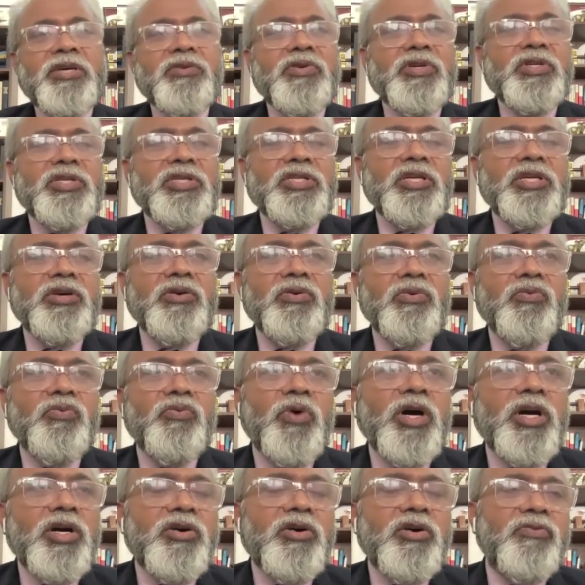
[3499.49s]
There was a
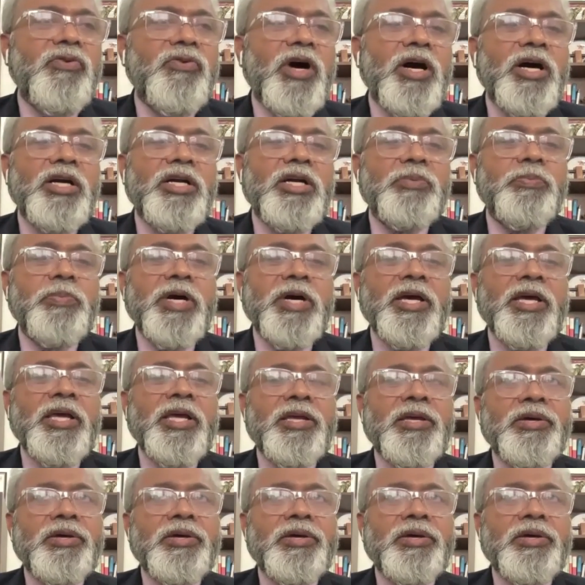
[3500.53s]
work of art by